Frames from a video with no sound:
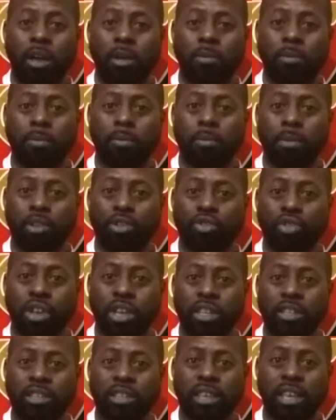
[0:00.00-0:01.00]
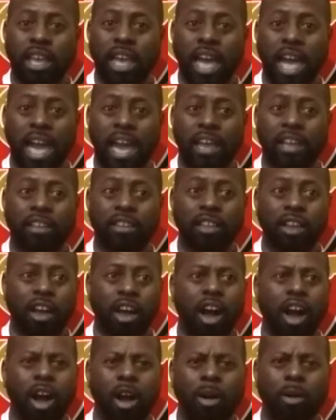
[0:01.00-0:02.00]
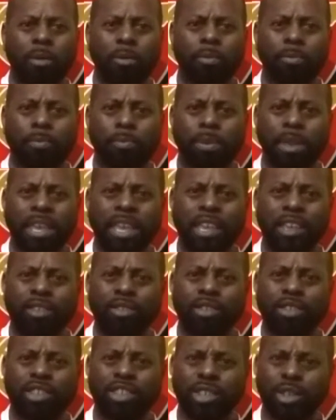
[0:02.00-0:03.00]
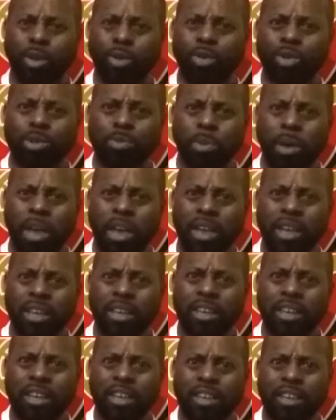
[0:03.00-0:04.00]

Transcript: Madrid and RB Salzburg